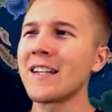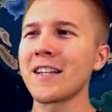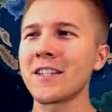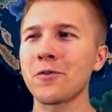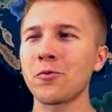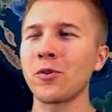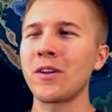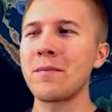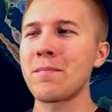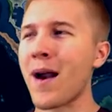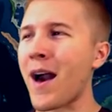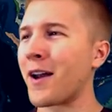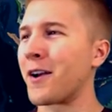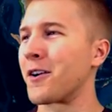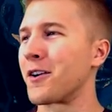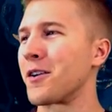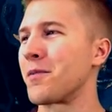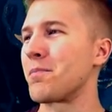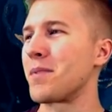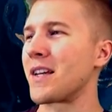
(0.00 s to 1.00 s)
doesn't really
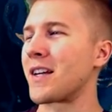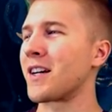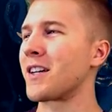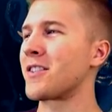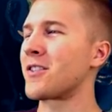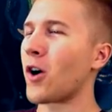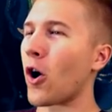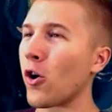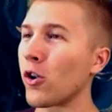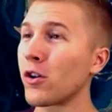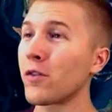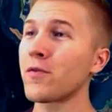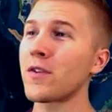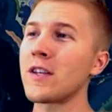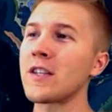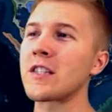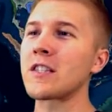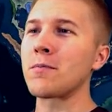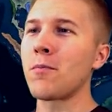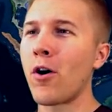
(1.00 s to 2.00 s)
matter because all of
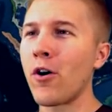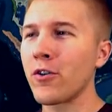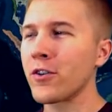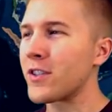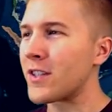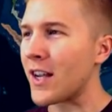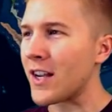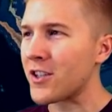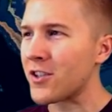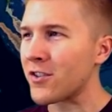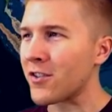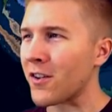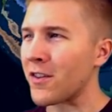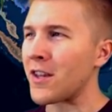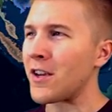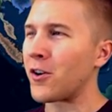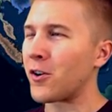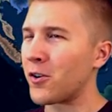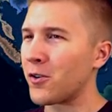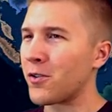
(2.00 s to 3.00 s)
these smallest nations on
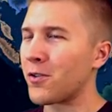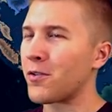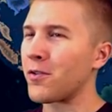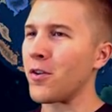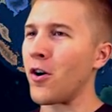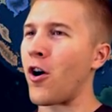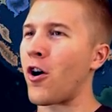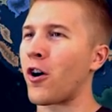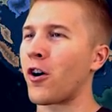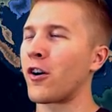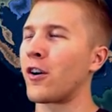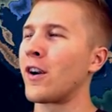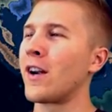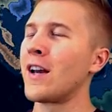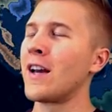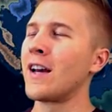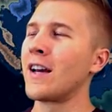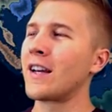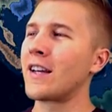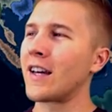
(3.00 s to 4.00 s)
the earth are
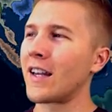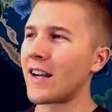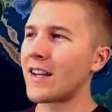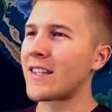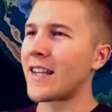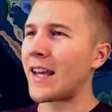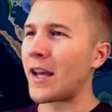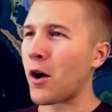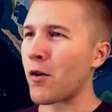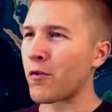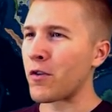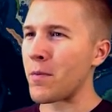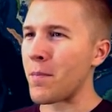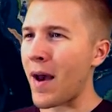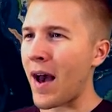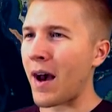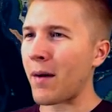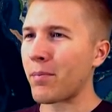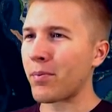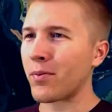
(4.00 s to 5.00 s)
gonna take over the
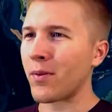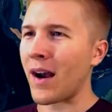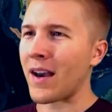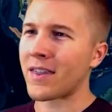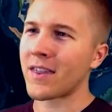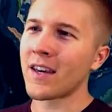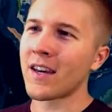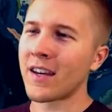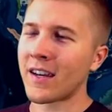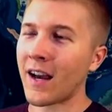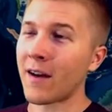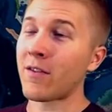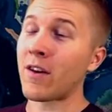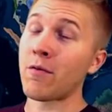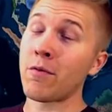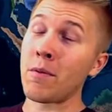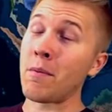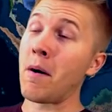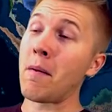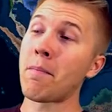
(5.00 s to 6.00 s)
map. I think I've
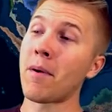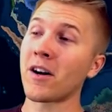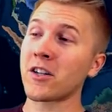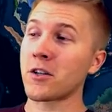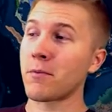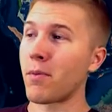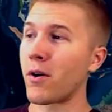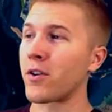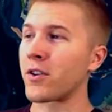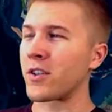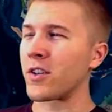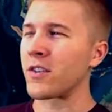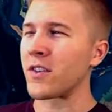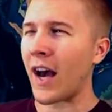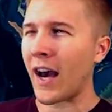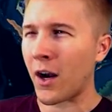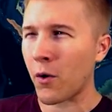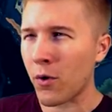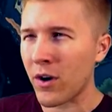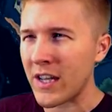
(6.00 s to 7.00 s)
given them a bunch of bonuses.
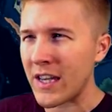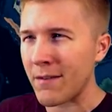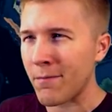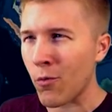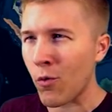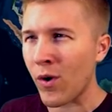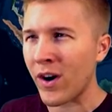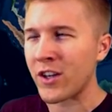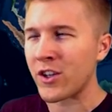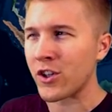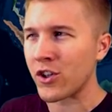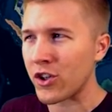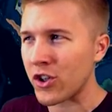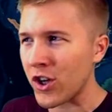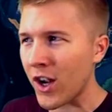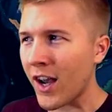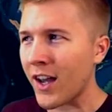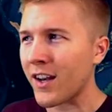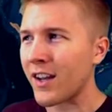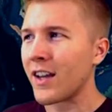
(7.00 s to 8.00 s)
I don't want to give them away just
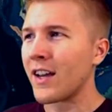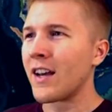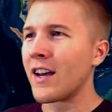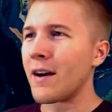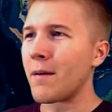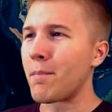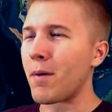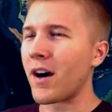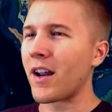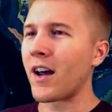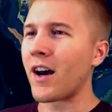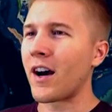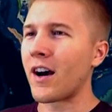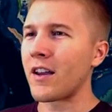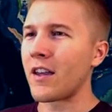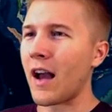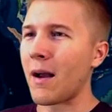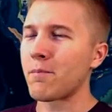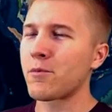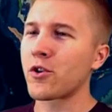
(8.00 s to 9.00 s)
yet, but
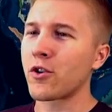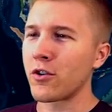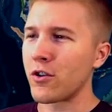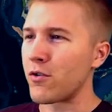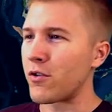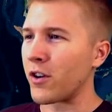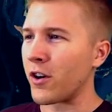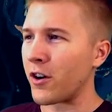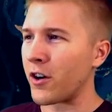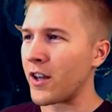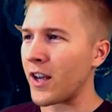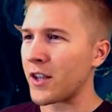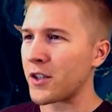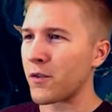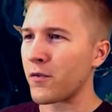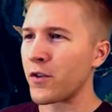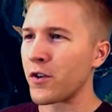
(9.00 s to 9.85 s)
I'm sure you can already guess a